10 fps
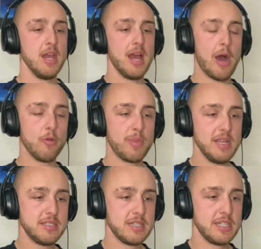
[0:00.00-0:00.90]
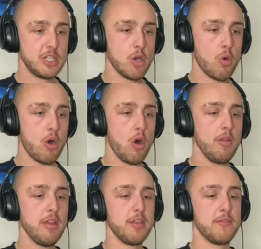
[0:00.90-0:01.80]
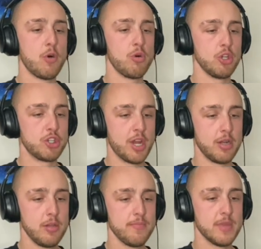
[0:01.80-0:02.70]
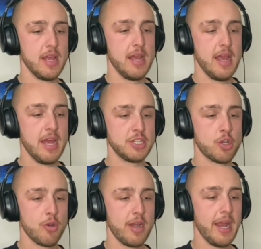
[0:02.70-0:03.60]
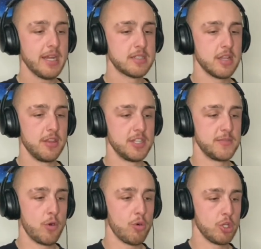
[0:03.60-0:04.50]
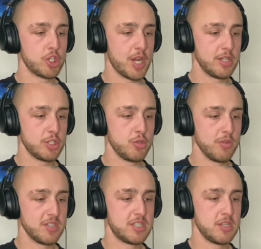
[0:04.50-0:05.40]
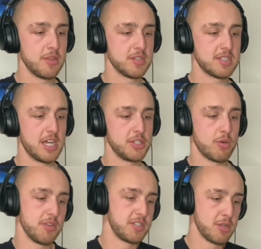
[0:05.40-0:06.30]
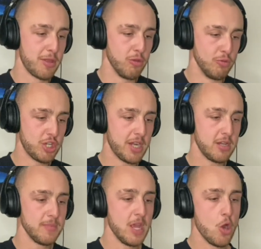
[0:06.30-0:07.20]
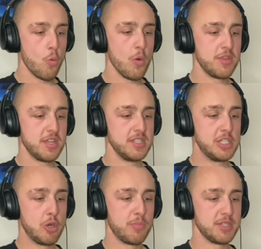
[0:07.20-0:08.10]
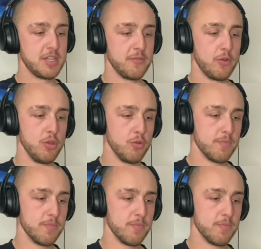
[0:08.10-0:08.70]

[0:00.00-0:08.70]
I would basically go on the vocal channel and connect this vocal channel to the synthesizer or the synth loop channel with 0% volume.